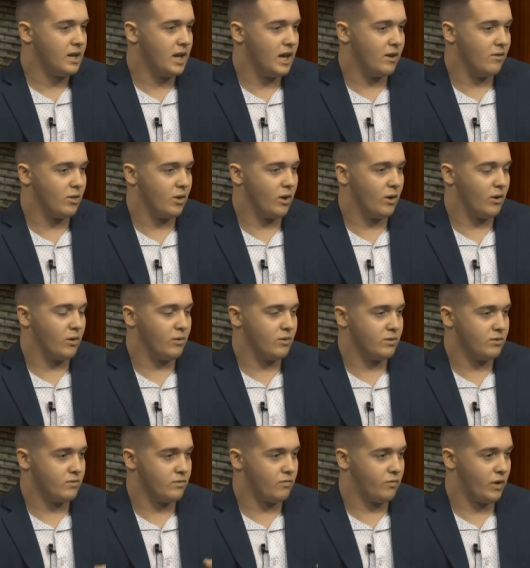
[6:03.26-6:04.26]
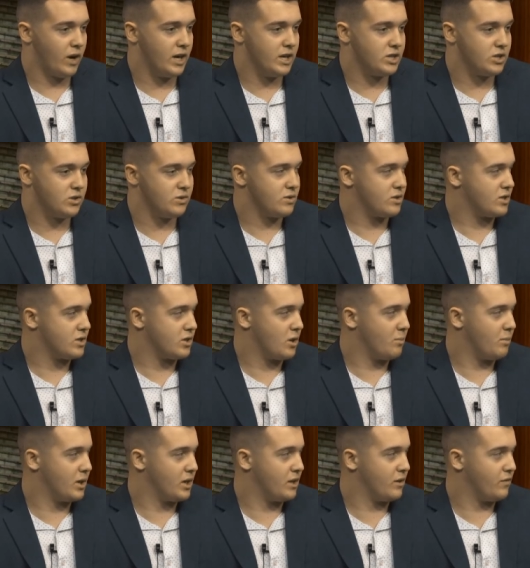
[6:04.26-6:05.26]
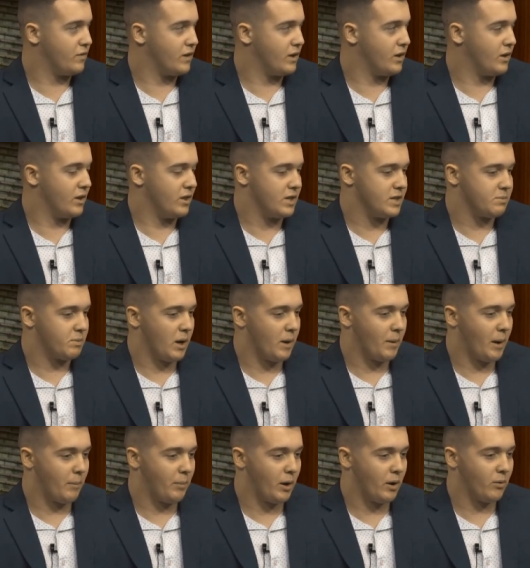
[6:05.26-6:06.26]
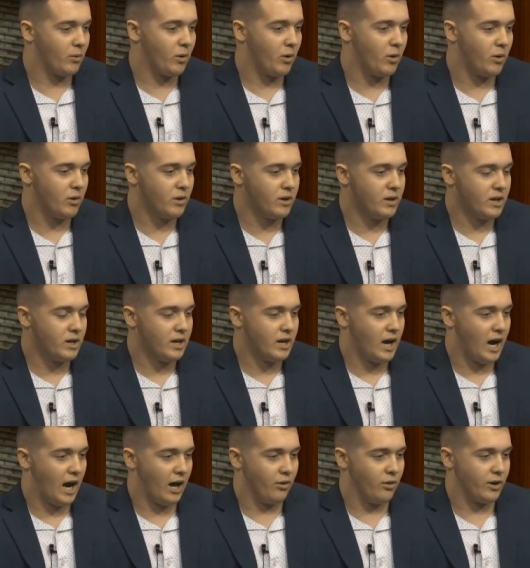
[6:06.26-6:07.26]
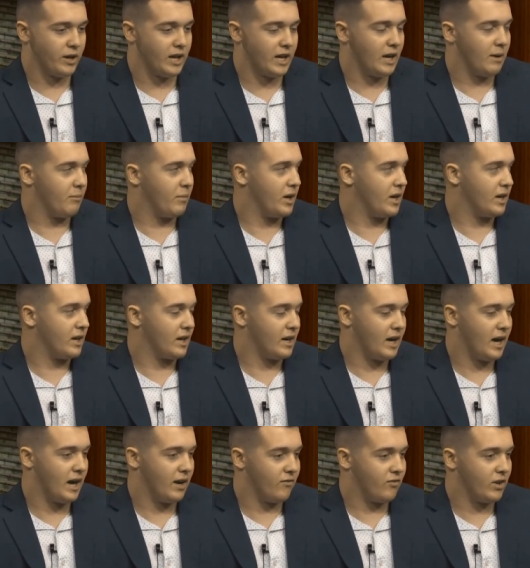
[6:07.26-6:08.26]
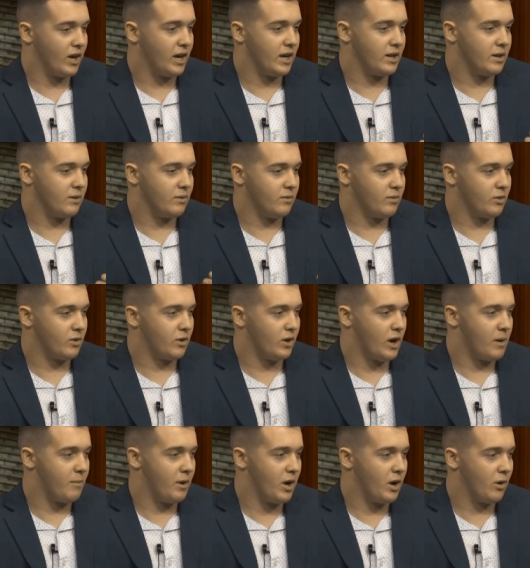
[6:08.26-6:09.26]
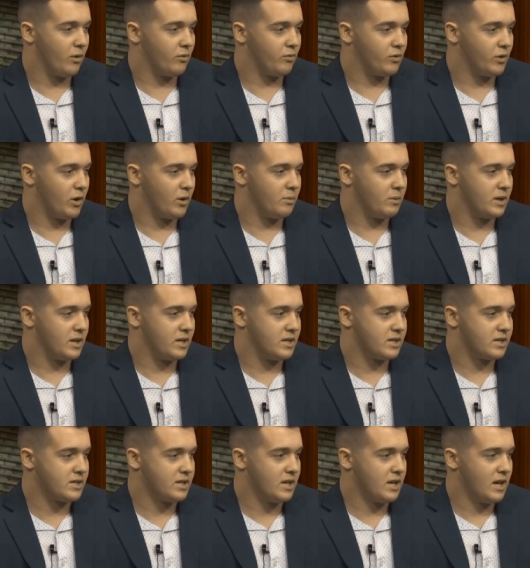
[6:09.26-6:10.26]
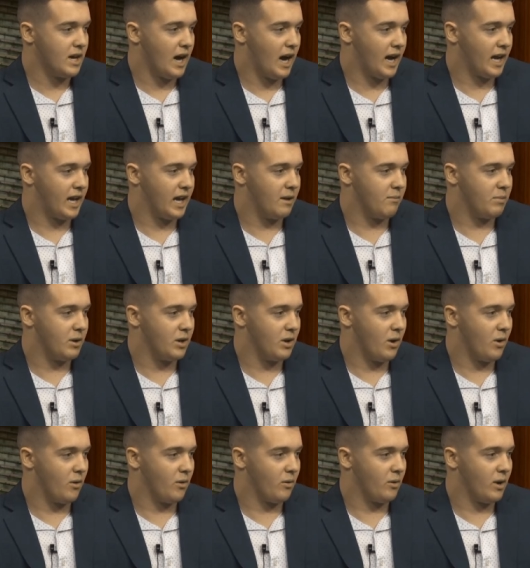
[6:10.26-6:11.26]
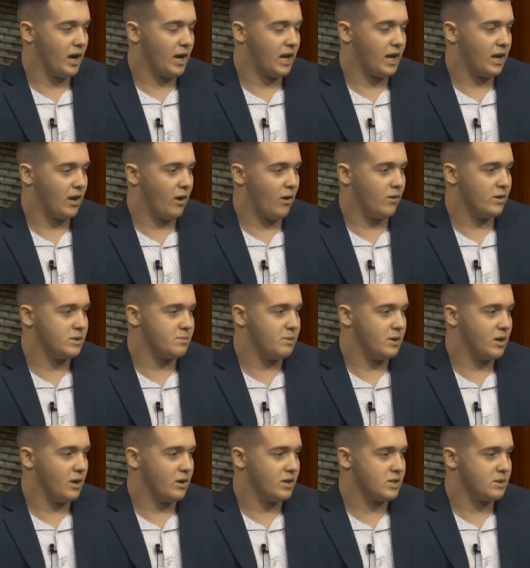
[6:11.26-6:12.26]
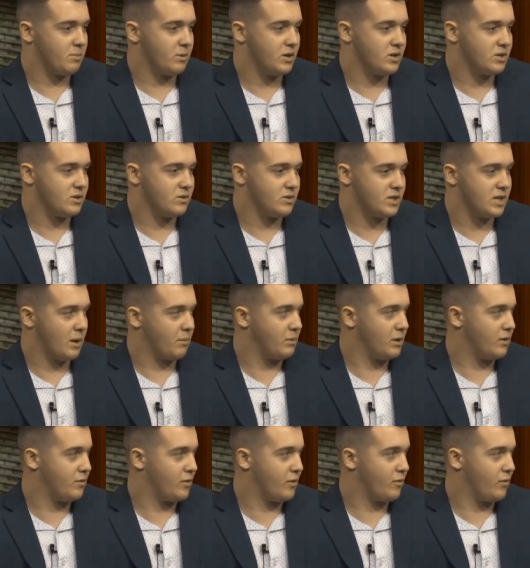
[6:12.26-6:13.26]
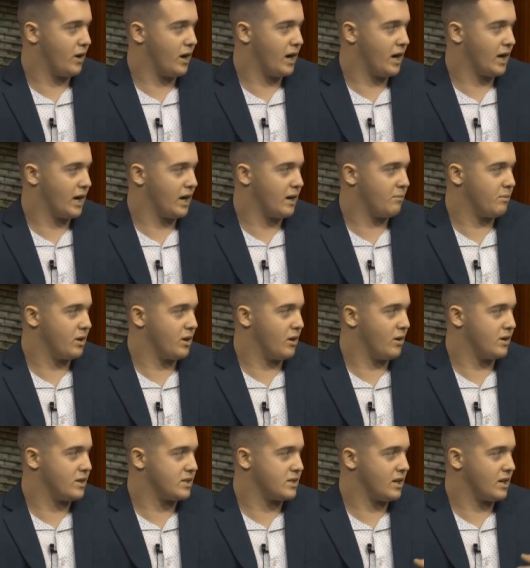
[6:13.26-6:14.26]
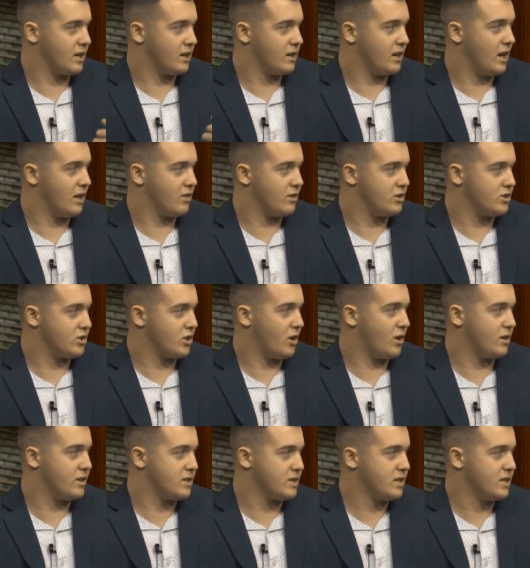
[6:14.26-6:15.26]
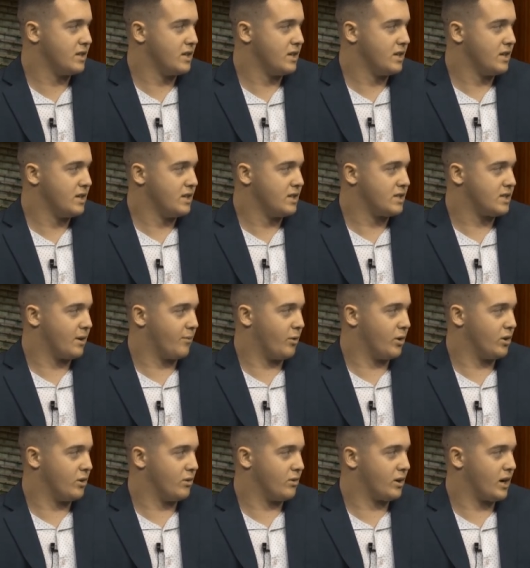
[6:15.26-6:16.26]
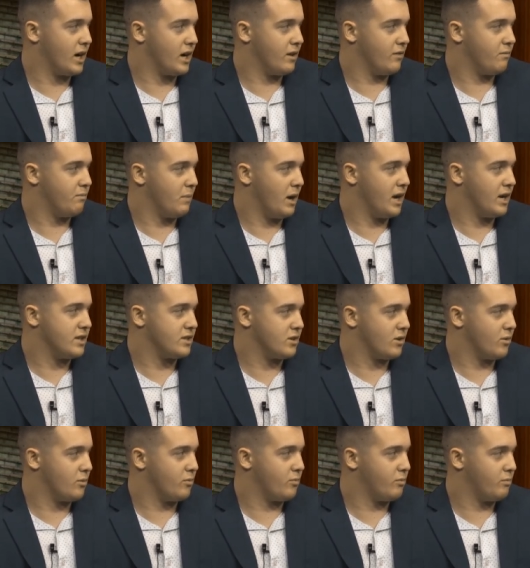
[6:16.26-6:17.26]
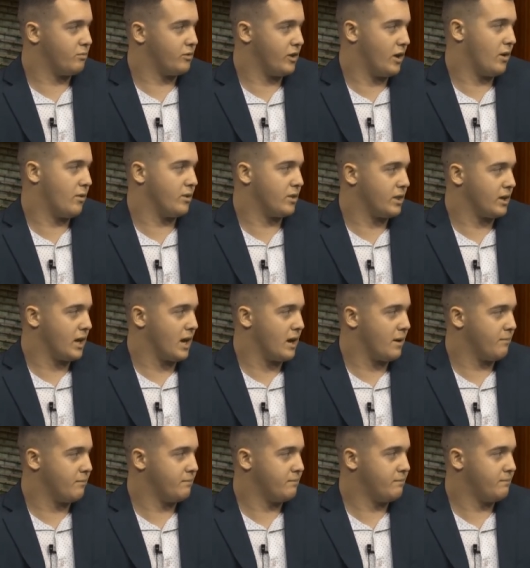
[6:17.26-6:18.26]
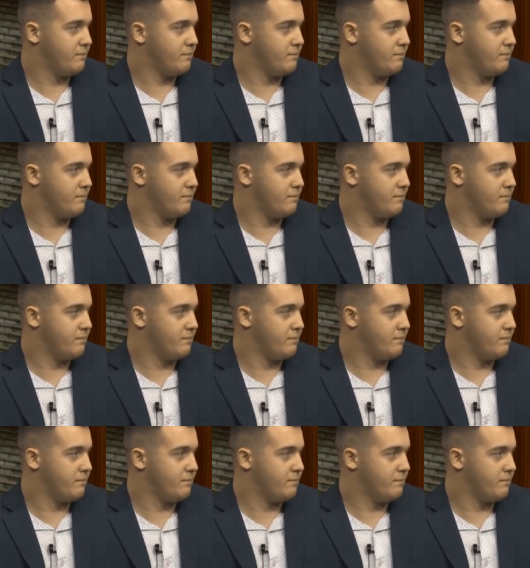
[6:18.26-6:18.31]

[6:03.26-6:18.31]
even though Fran's shoes are so big to fill in this play-by-play role, I look at it, I'm like, I've got to create my own flow because I can't be known. I can't always be known as the person who stepped in for Fran. I got to be known as like Nathan Shawl as someone who kind of made his own flow with the game.